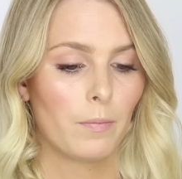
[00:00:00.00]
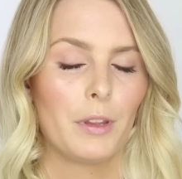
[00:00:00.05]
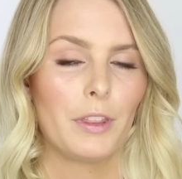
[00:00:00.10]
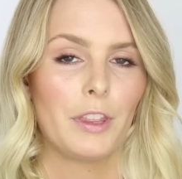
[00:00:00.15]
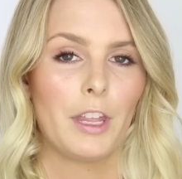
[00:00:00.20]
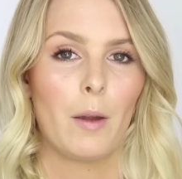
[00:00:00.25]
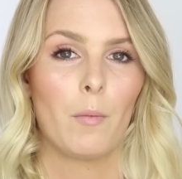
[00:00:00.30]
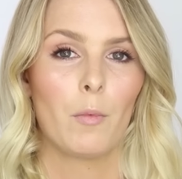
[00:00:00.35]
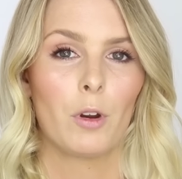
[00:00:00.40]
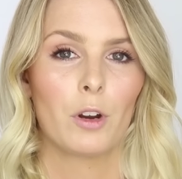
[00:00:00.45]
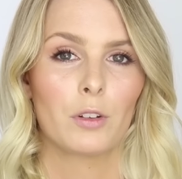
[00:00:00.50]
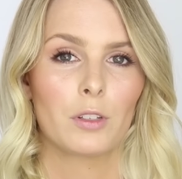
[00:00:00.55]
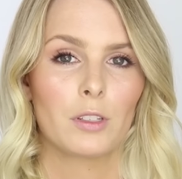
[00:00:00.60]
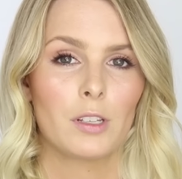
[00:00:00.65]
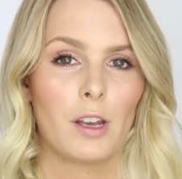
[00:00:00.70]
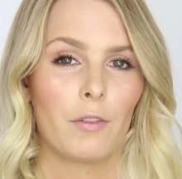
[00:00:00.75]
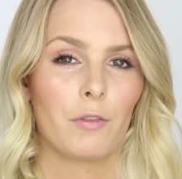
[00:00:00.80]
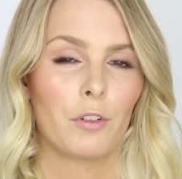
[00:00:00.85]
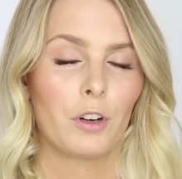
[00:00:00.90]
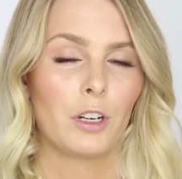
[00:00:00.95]
But then when I was
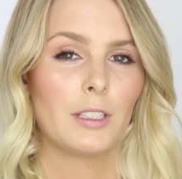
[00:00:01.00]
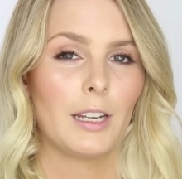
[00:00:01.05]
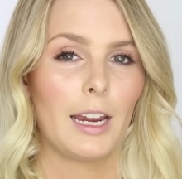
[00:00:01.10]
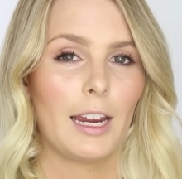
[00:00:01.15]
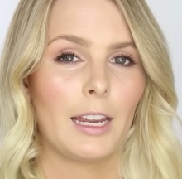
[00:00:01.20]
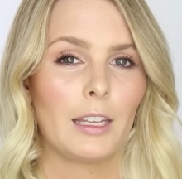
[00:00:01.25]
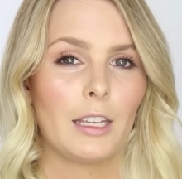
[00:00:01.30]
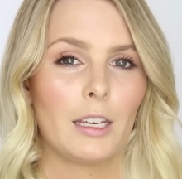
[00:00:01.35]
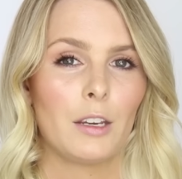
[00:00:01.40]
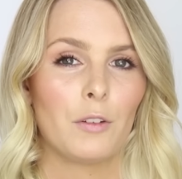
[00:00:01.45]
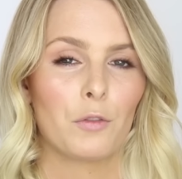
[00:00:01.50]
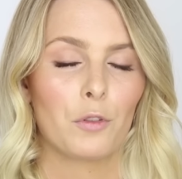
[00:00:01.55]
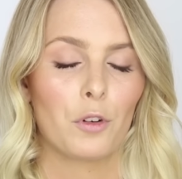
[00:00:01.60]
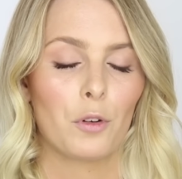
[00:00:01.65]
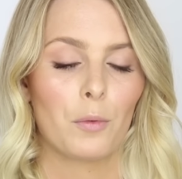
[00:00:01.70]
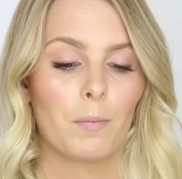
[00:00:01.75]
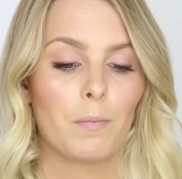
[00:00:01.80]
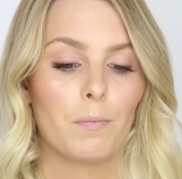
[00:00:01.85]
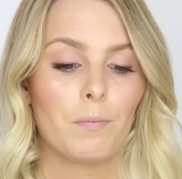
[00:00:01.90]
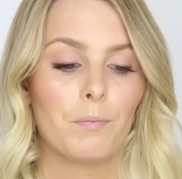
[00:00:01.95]
suffering daily
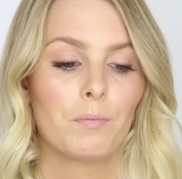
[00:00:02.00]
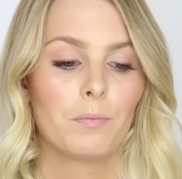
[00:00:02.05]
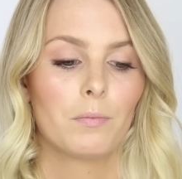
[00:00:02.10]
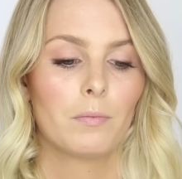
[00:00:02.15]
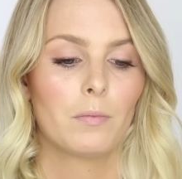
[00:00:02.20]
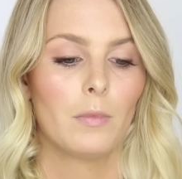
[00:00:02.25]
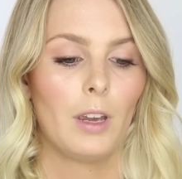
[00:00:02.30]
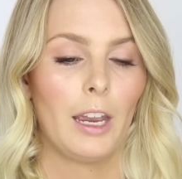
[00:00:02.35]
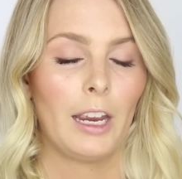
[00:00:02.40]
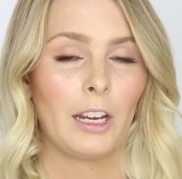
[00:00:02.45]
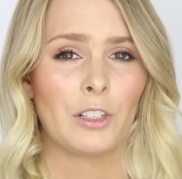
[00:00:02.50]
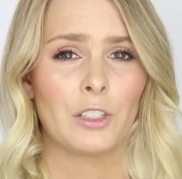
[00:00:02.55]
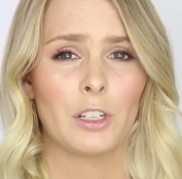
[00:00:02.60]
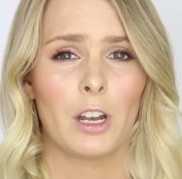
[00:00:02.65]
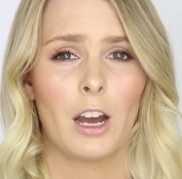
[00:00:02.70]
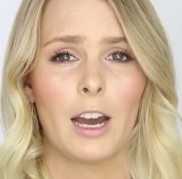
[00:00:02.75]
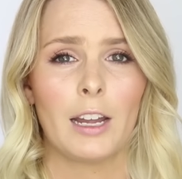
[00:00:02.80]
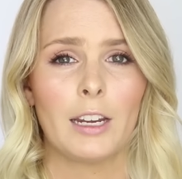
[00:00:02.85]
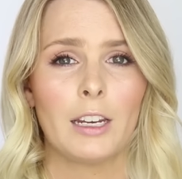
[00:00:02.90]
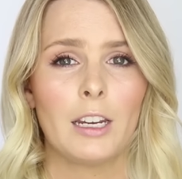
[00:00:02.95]
from
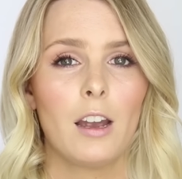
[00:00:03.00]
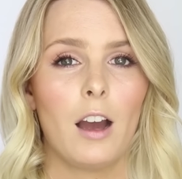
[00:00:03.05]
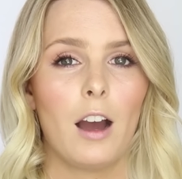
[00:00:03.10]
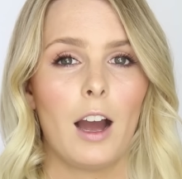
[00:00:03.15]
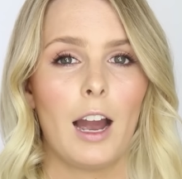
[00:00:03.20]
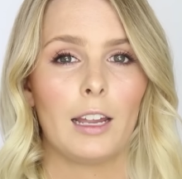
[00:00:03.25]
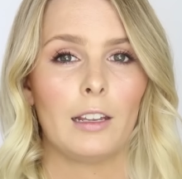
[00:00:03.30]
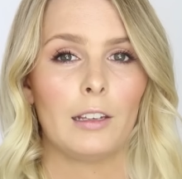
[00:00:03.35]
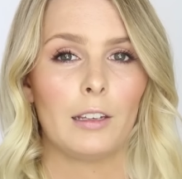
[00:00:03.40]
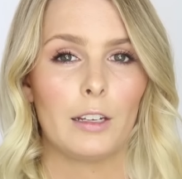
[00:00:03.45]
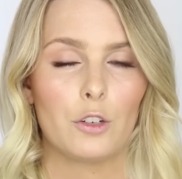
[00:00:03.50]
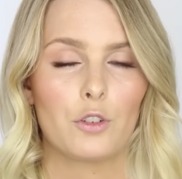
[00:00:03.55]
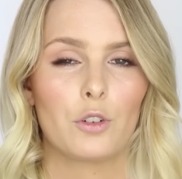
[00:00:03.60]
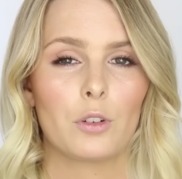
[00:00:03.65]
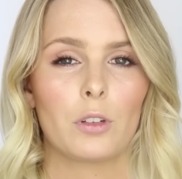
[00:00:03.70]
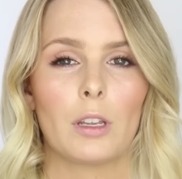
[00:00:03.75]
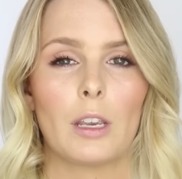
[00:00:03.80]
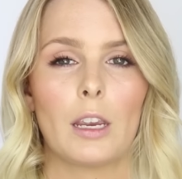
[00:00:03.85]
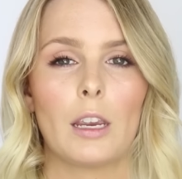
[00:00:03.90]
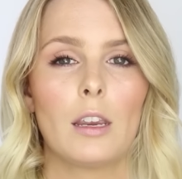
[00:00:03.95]
anxiety, I
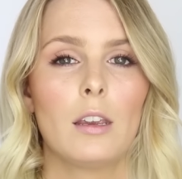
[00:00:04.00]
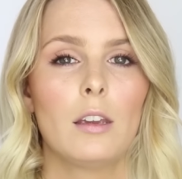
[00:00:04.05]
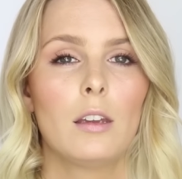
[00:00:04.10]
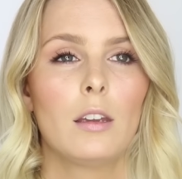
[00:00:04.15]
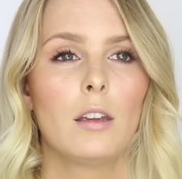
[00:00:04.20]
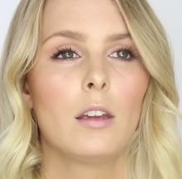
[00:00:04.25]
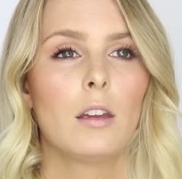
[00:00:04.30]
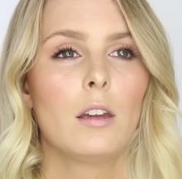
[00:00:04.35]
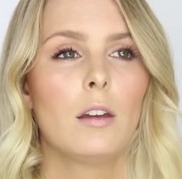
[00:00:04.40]
literally